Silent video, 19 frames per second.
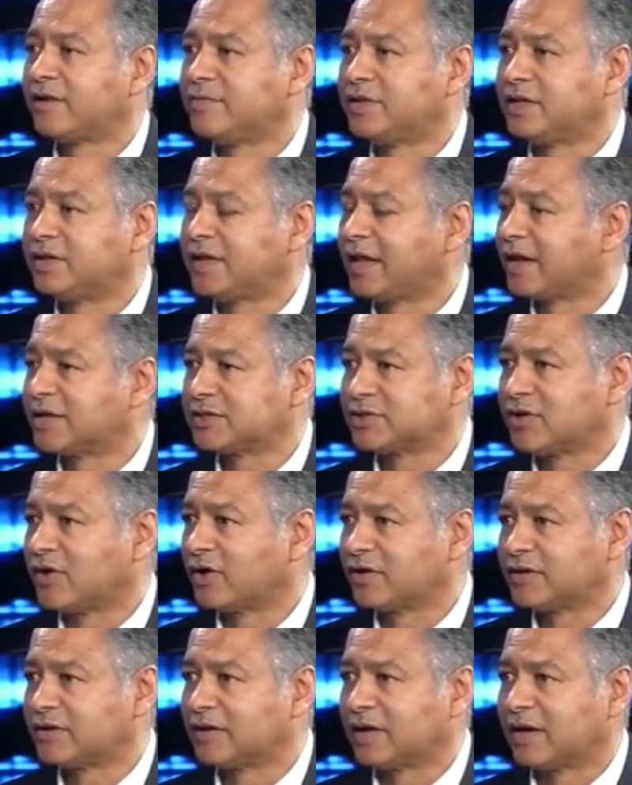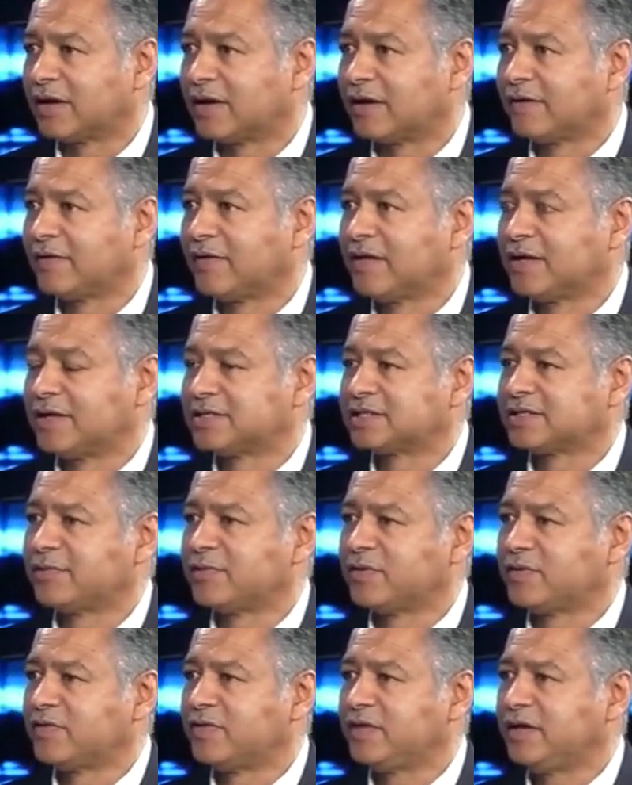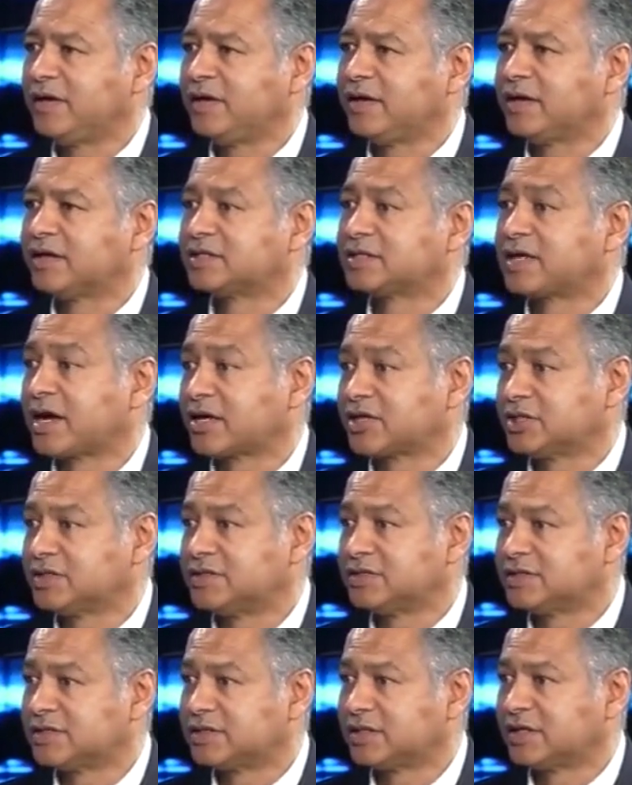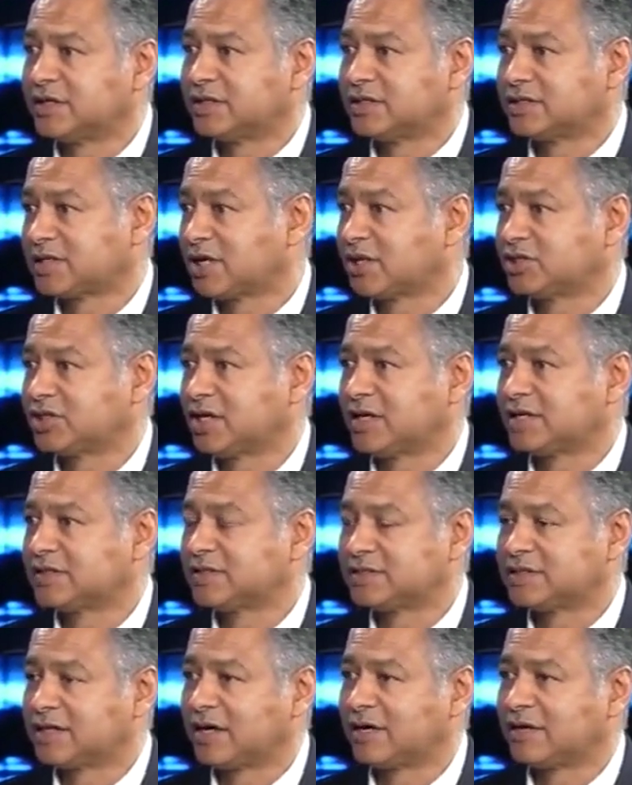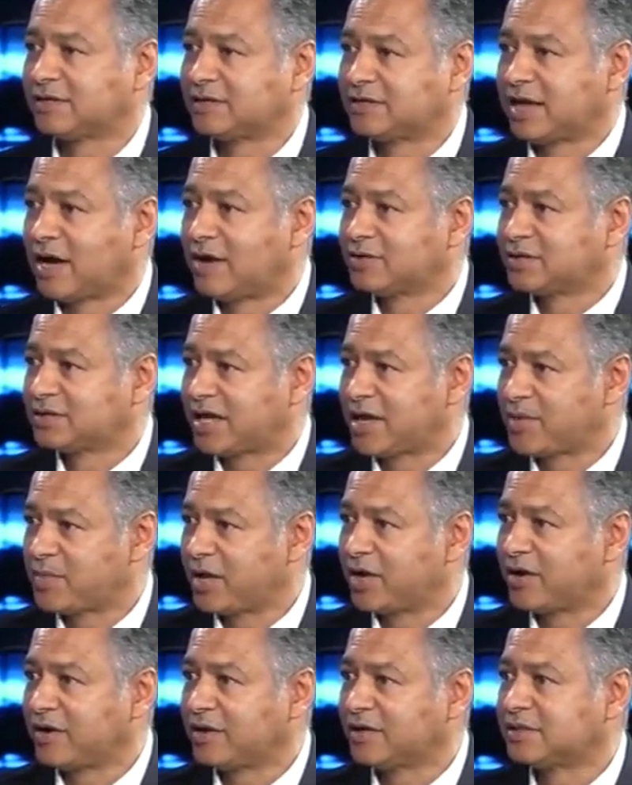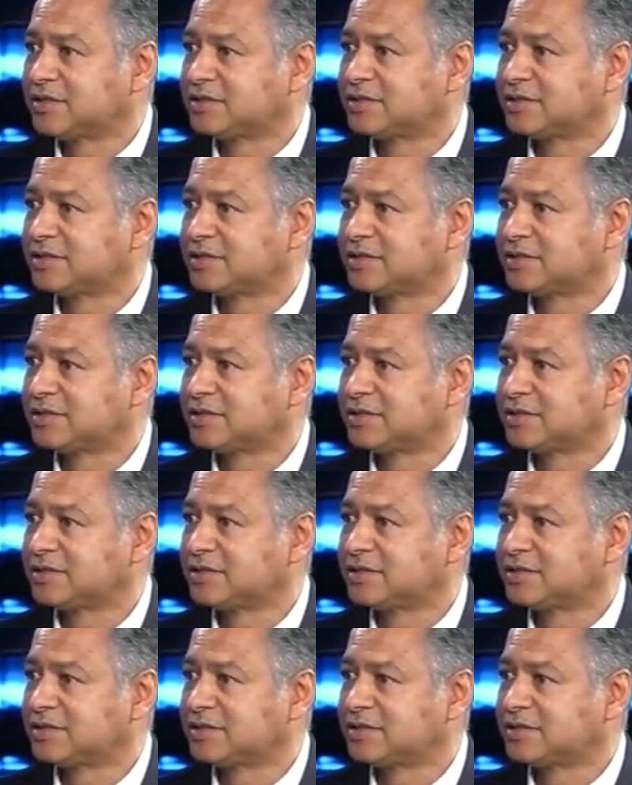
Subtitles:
that has got some of the attractions, such as downtime areas,